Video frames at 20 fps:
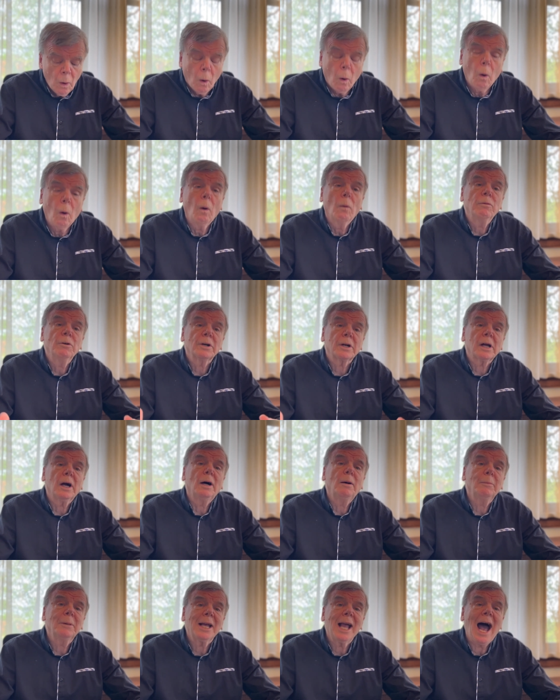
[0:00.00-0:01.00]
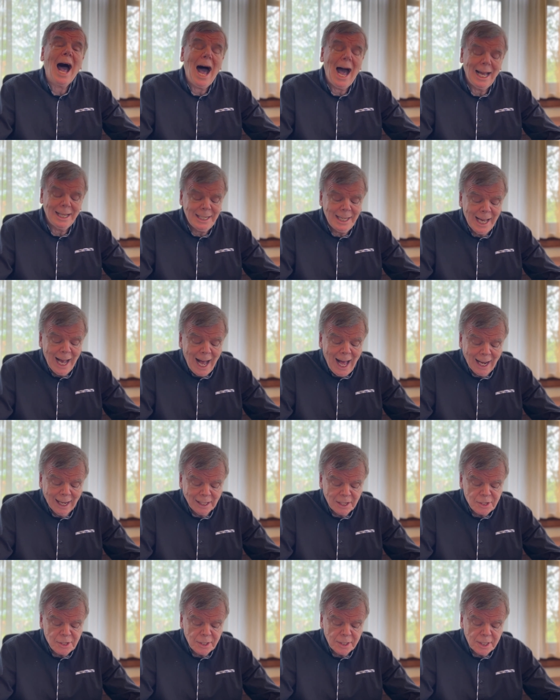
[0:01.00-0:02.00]
Overcoming
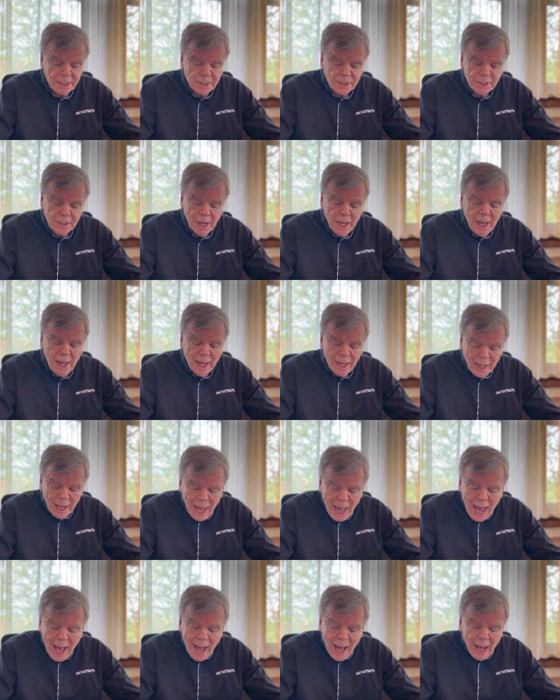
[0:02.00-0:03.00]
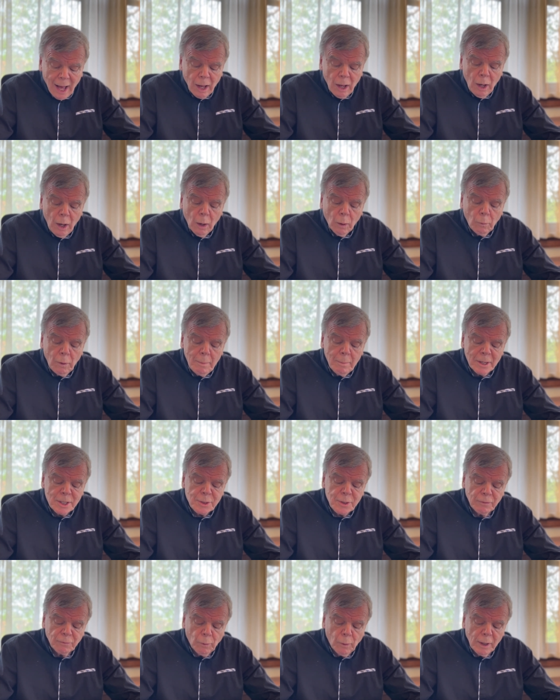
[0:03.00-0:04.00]
ideologies yeah, we
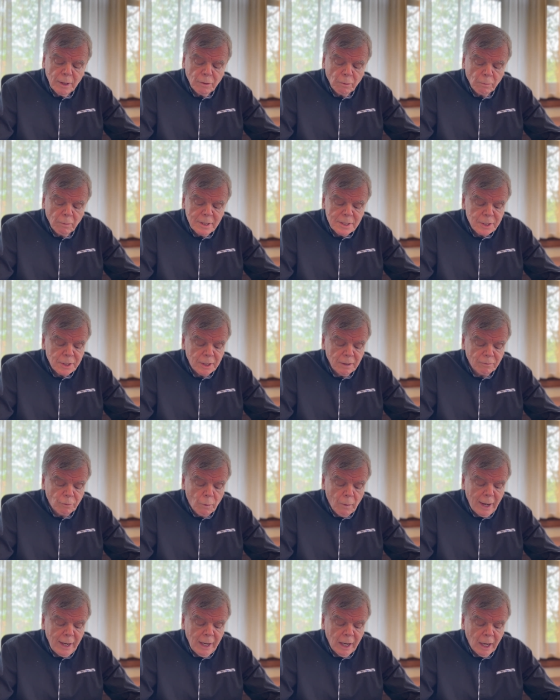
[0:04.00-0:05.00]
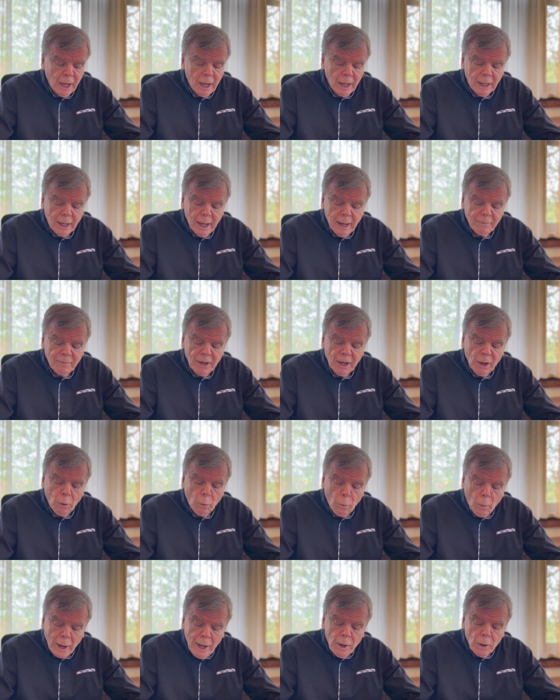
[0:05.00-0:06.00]
must avoid the risk of grading, giving
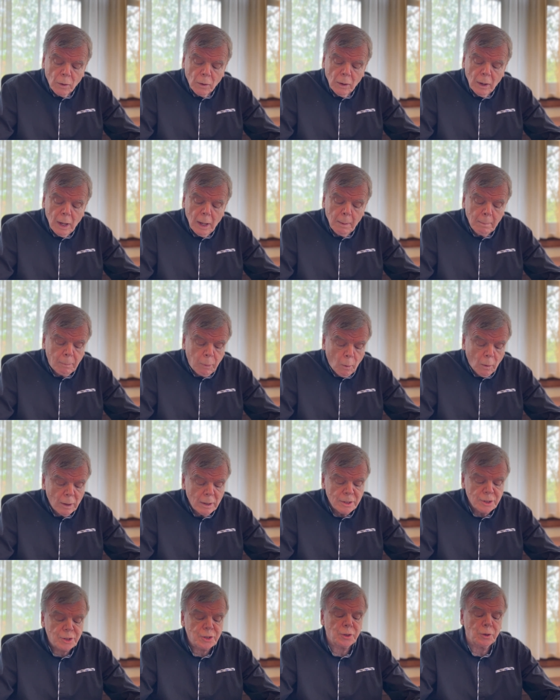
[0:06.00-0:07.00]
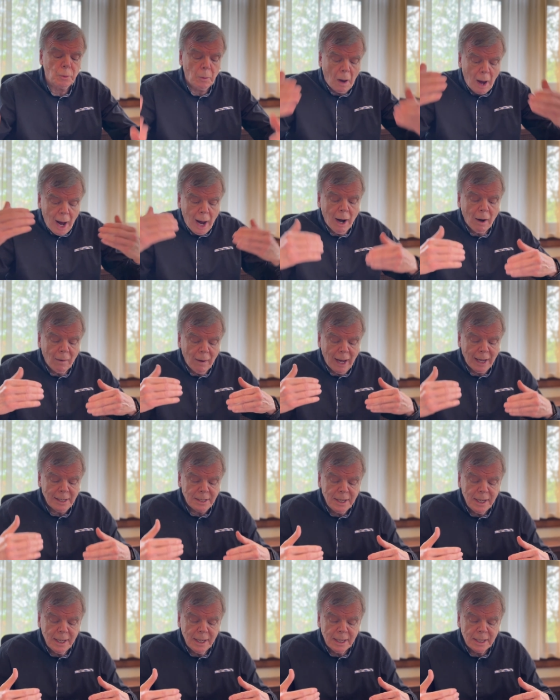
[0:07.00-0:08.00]
greater importance to our
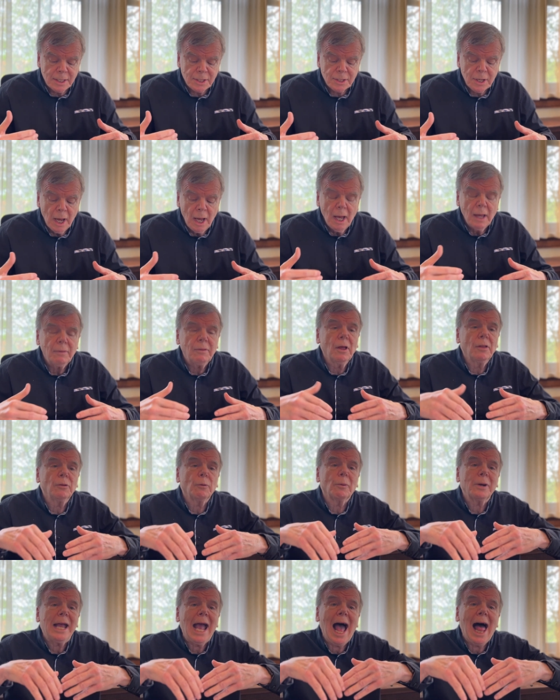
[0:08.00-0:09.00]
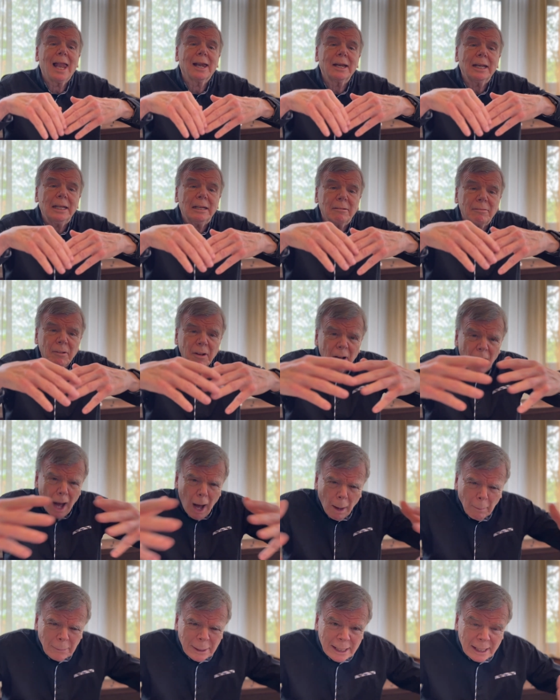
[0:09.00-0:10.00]
ideas than the reality of
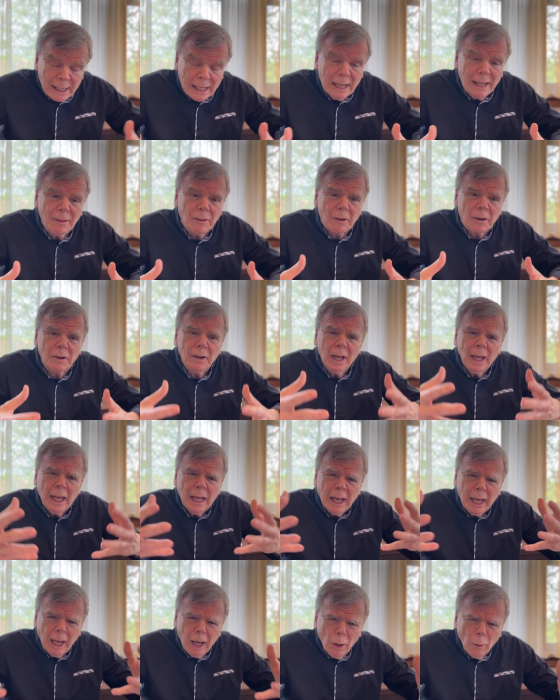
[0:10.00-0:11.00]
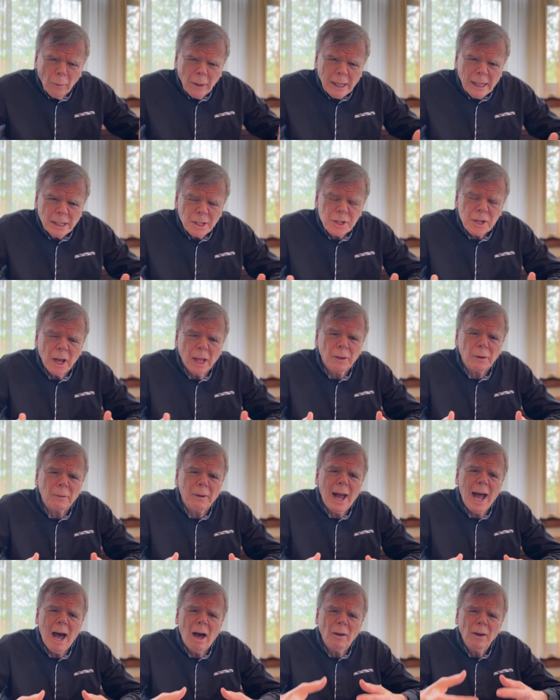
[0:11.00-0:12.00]
coming together, hearing each other
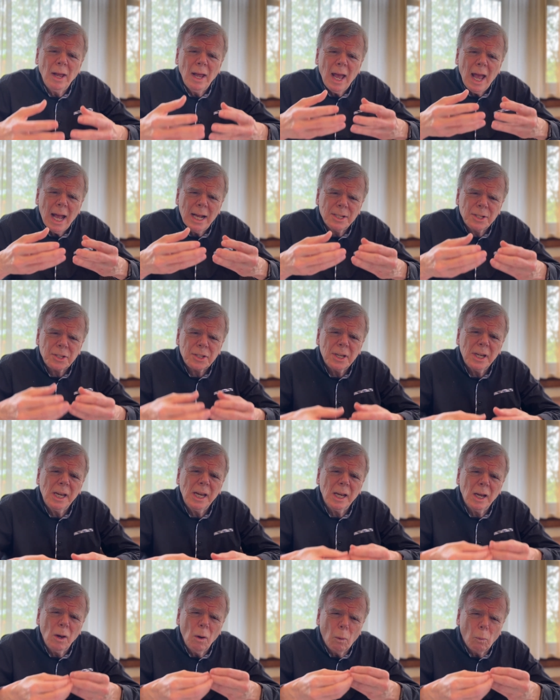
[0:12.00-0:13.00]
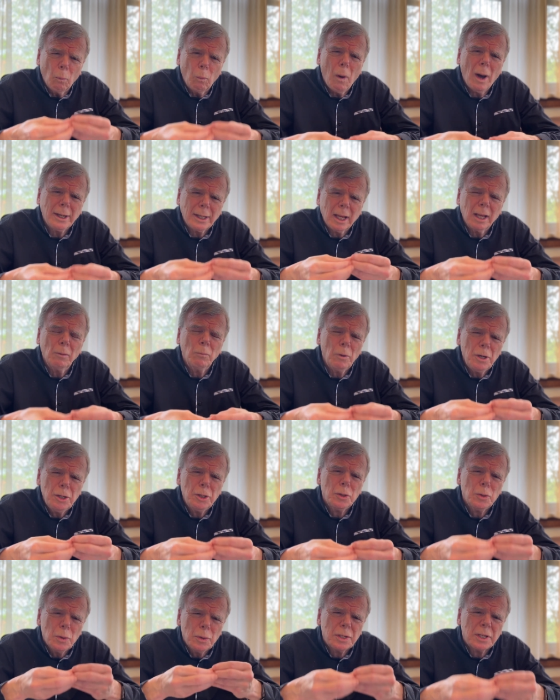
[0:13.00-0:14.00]
out, and seeing what can we
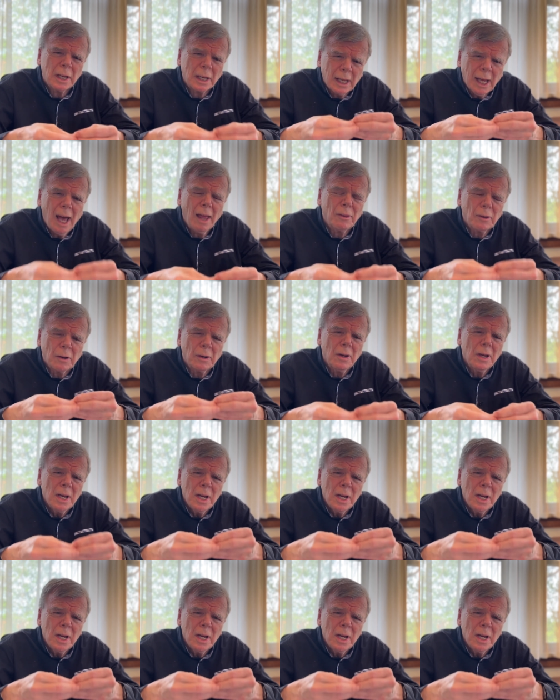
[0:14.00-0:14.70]
do together